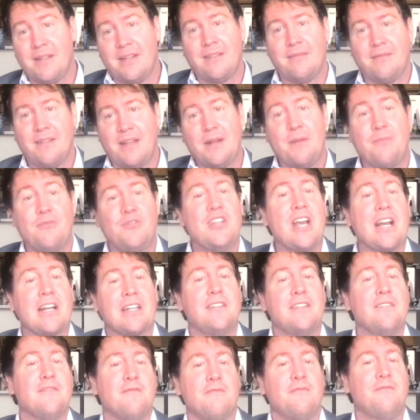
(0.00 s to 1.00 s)

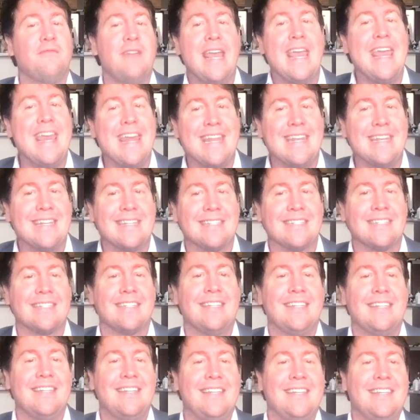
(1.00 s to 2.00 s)
objective end.
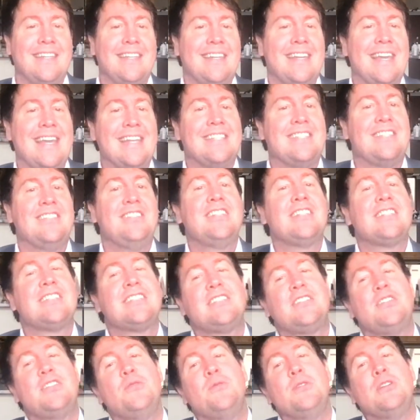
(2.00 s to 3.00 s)
It's
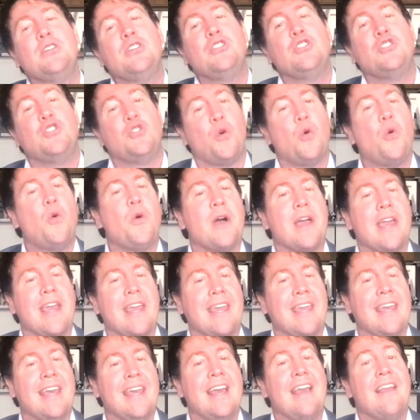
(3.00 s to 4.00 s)
just to enjoy
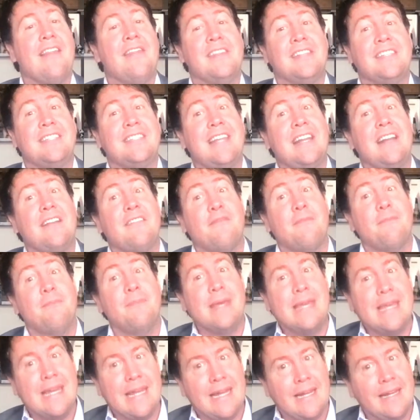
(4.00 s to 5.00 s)
the state of
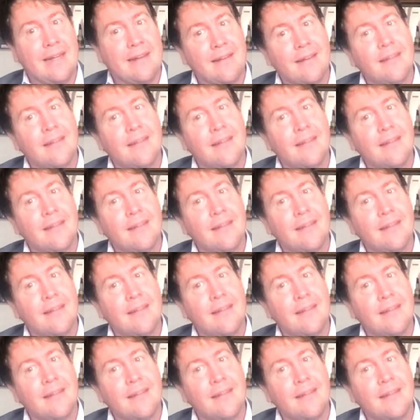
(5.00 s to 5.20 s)
being,